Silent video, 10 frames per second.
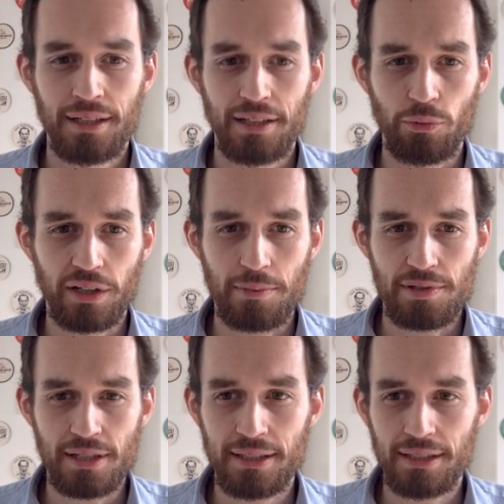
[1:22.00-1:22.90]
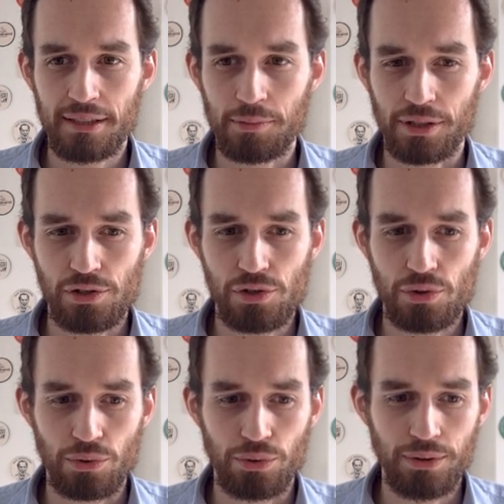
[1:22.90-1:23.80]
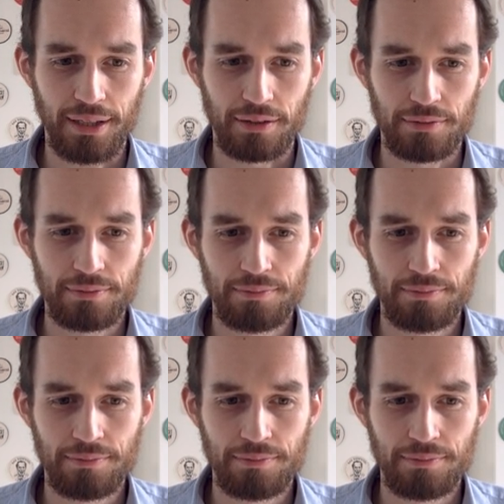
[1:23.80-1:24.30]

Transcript: And when I'm signed in, I'm going to scroll down